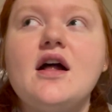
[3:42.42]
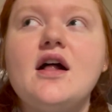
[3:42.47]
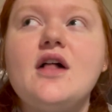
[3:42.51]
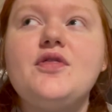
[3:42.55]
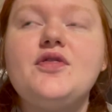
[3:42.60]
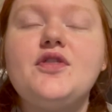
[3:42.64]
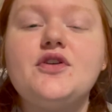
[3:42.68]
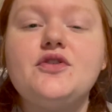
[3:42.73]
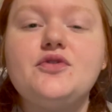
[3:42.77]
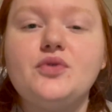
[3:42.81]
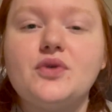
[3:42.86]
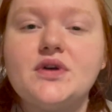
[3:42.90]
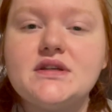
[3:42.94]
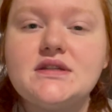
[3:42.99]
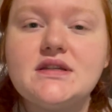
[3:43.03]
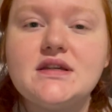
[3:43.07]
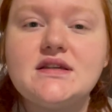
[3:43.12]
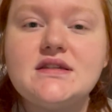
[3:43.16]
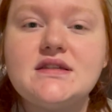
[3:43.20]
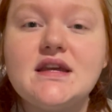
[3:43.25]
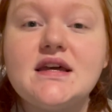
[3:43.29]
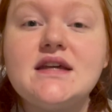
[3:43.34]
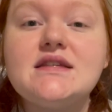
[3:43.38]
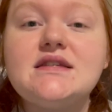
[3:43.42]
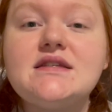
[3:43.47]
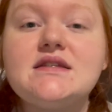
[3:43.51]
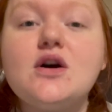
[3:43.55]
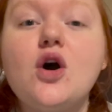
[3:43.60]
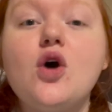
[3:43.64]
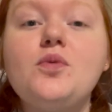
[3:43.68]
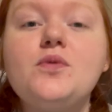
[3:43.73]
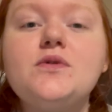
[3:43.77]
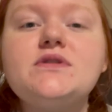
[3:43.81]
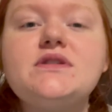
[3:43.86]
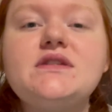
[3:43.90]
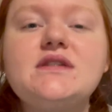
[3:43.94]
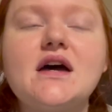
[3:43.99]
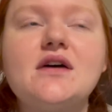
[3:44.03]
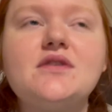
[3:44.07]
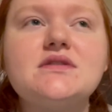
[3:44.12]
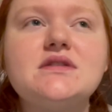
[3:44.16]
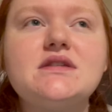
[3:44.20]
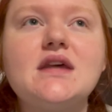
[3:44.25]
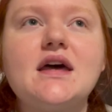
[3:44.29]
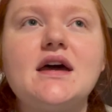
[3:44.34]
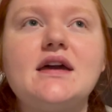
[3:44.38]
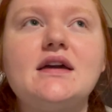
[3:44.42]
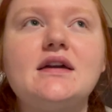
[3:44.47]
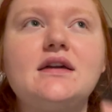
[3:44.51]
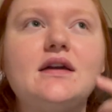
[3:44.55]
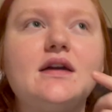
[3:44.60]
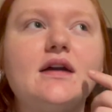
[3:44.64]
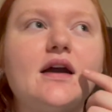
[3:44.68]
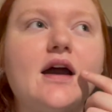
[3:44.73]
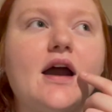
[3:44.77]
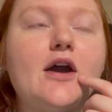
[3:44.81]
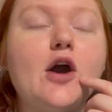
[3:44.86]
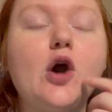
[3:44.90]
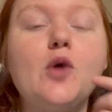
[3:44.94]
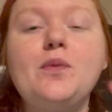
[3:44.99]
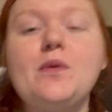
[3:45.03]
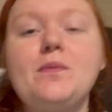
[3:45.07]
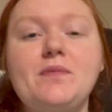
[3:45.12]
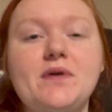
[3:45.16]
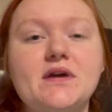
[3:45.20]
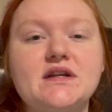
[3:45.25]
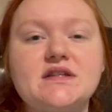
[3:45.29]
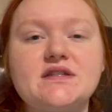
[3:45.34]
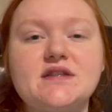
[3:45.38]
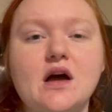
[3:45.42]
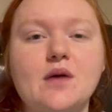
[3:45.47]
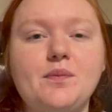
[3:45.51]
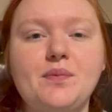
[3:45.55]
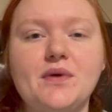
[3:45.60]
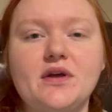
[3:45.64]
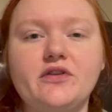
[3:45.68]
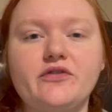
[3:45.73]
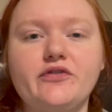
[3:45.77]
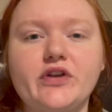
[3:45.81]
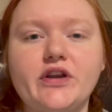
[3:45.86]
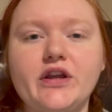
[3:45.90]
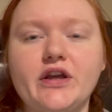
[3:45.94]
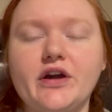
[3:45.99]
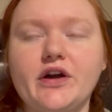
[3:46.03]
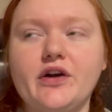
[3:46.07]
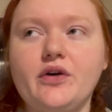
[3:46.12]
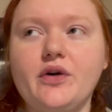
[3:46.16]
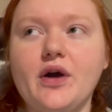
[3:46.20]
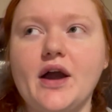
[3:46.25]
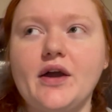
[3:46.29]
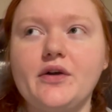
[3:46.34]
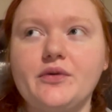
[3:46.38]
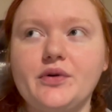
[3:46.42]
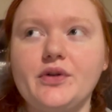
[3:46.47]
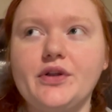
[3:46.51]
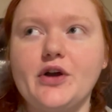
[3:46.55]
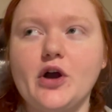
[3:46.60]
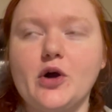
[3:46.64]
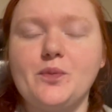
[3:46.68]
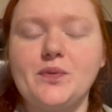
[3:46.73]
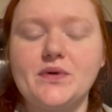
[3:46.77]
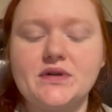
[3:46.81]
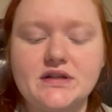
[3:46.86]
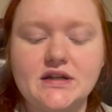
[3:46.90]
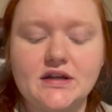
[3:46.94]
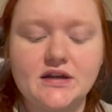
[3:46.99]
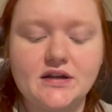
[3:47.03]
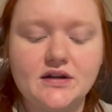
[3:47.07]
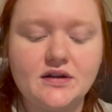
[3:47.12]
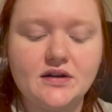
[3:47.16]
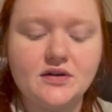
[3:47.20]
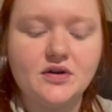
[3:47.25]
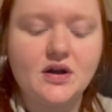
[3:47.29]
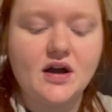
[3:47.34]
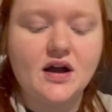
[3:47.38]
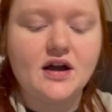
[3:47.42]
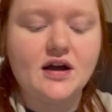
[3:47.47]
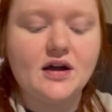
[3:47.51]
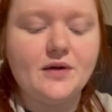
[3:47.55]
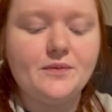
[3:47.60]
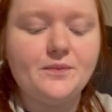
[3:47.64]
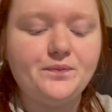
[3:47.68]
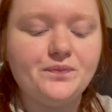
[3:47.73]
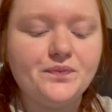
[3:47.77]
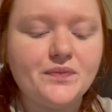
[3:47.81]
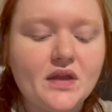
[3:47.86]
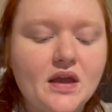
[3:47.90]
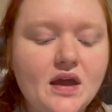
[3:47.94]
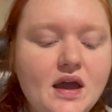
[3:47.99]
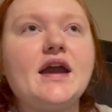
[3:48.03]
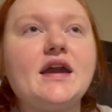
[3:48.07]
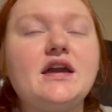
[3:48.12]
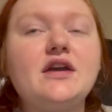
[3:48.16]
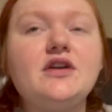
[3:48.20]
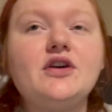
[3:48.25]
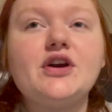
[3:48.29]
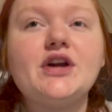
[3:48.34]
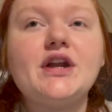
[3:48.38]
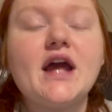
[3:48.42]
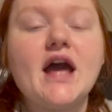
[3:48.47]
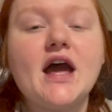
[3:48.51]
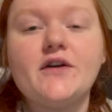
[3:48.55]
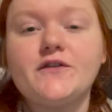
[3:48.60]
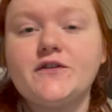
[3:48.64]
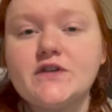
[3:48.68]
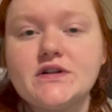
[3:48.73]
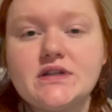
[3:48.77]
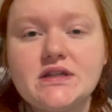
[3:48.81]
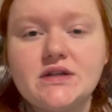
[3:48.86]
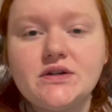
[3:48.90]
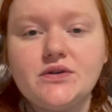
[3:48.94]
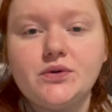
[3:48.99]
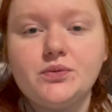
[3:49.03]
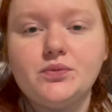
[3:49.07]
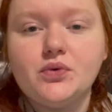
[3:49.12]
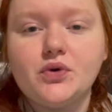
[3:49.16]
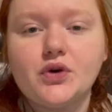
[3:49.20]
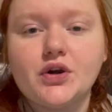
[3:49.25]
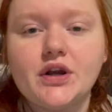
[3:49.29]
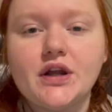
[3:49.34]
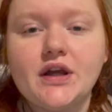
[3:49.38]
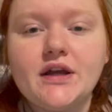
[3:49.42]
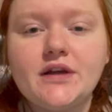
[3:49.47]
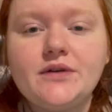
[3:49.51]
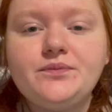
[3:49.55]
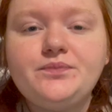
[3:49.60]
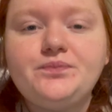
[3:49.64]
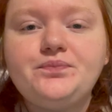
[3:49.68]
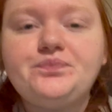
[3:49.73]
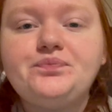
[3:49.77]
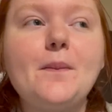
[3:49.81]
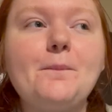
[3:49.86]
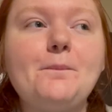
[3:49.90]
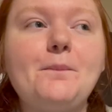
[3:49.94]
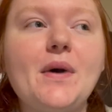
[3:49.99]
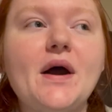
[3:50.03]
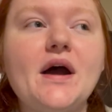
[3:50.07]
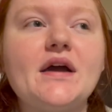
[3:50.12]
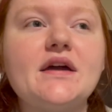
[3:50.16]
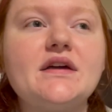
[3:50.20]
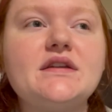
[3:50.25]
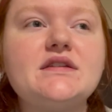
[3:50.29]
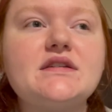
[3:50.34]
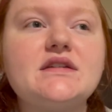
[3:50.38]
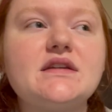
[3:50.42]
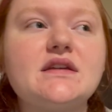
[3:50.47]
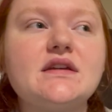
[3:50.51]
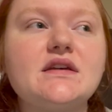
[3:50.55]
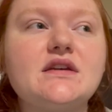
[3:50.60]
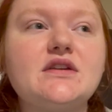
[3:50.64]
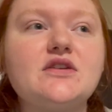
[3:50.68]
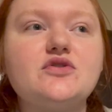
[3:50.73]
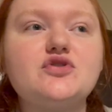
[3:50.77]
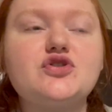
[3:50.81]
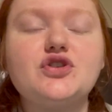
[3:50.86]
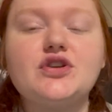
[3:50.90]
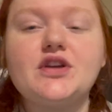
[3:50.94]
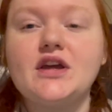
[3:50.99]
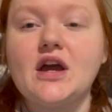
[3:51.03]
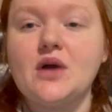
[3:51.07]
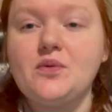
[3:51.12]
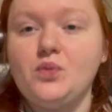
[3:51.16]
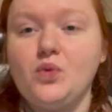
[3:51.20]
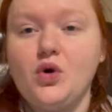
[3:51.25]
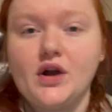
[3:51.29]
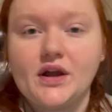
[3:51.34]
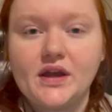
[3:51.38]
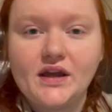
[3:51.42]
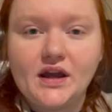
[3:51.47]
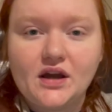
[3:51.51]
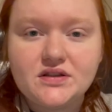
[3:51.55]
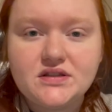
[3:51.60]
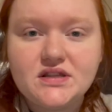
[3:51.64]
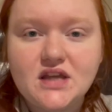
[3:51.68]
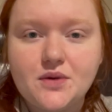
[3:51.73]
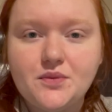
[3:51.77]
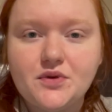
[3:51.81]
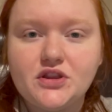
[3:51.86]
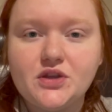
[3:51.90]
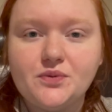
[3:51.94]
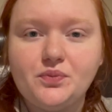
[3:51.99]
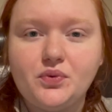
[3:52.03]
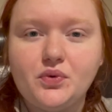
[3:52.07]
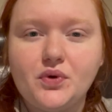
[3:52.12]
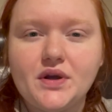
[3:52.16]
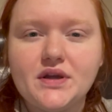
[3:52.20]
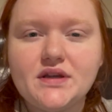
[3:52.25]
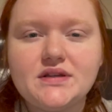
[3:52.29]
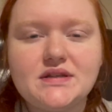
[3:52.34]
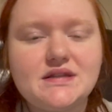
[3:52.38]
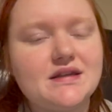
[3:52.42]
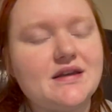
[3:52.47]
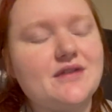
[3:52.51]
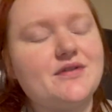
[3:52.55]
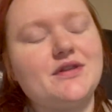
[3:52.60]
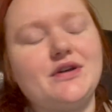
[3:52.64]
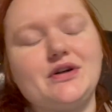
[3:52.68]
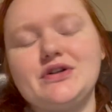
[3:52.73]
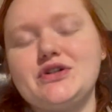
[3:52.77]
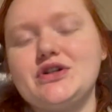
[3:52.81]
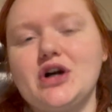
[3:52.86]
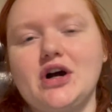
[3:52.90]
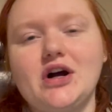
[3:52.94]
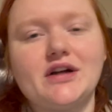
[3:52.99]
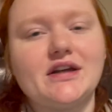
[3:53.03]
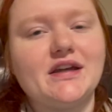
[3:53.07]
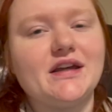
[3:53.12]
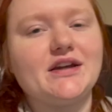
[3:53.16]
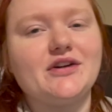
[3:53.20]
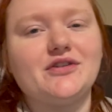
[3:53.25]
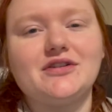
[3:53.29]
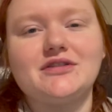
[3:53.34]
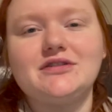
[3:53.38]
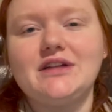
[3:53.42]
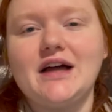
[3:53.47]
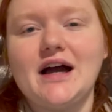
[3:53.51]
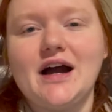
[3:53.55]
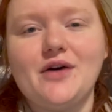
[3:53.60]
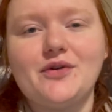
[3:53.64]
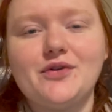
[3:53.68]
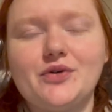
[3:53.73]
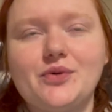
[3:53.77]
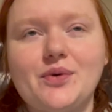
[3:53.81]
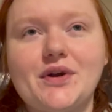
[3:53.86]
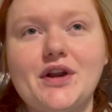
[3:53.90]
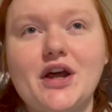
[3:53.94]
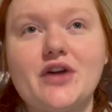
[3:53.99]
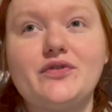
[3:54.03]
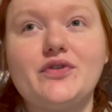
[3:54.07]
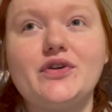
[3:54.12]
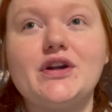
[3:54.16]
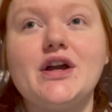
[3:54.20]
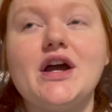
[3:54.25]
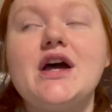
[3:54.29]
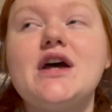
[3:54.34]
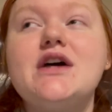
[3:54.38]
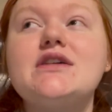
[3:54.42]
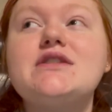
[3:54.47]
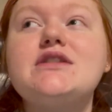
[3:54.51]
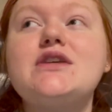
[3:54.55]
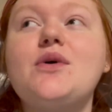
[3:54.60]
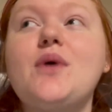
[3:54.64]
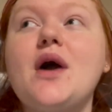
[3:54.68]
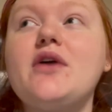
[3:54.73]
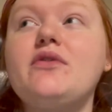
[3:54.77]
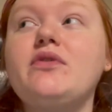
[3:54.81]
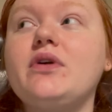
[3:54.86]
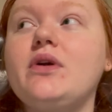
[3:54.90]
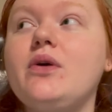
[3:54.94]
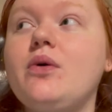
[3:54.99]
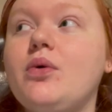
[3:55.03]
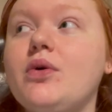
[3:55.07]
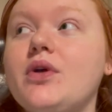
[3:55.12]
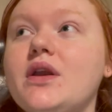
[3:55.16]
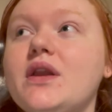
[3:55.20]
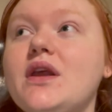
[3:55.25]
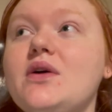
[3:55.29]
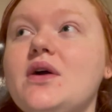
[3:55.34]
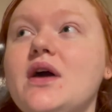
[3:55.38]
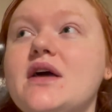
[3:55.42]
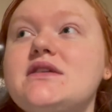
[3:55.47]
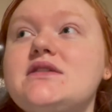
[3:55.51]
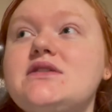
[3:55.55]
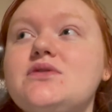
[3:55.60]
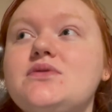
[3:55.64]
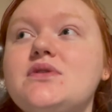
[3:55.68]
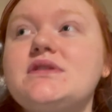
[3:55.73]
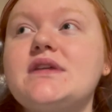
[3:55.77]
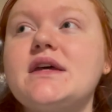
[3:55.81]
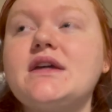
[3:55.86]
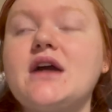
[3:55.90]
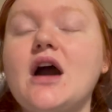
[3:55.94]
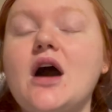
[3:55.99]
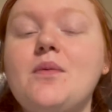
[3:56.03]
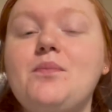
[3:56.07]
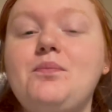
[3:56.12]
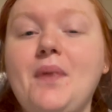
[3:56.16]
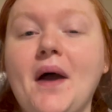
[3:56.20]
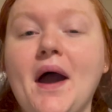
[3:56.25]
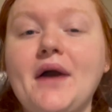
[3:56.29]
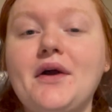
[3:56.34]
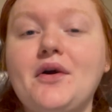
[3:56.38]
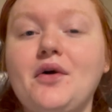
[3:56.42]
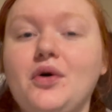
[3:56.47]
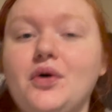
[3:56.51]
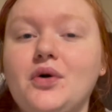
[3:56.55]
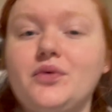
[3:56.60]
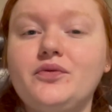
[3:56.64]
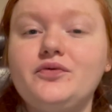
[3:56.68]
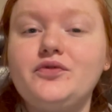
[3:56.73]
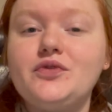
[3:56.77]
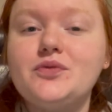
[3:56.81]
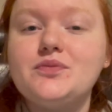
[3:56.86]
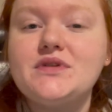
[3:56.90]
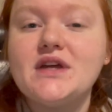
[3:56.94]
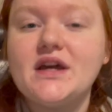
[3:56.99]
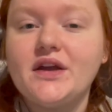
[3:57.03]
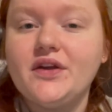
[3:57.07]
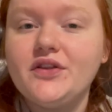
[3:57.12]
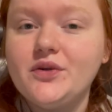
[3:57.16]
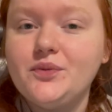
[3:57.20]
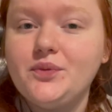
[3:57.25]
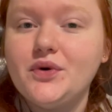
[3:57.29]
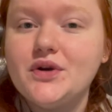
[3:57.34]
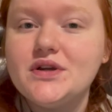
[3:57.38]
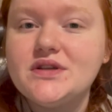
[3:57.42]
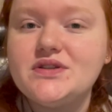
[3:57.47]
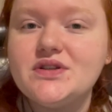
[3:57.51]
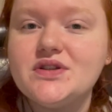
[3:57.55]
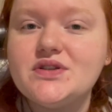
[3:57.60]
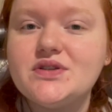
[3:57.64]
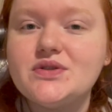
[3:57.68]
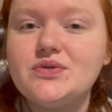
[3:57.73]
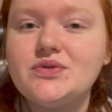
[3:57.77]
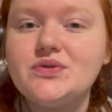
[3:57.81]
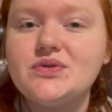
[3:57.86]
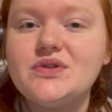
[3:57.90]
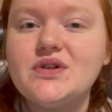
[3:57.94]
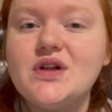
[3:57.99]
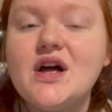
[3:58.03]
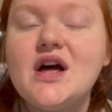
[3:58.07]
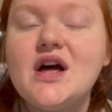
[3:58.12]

the noises. It almost sounds like, I hope it picks up in video. I really hope it did. Um, I hear it every single morning, but usually I'm walking outside with the boys and they're talking or loud or whatever. So I recorded it as soon as I got back home from taking the boys to school